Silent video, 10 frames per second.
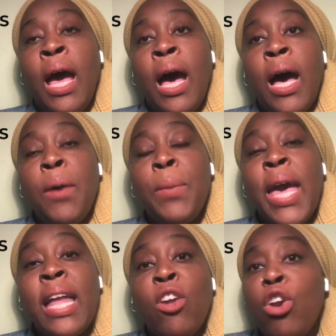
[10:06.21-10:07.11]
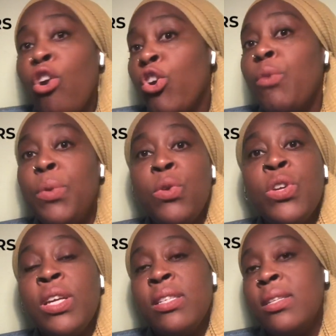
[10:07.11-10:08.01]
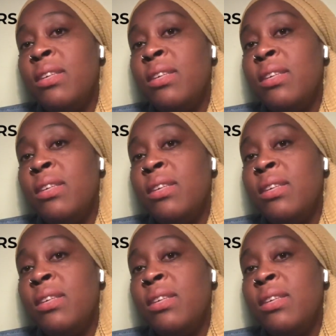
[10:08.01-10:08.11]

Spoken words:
and on our own communities to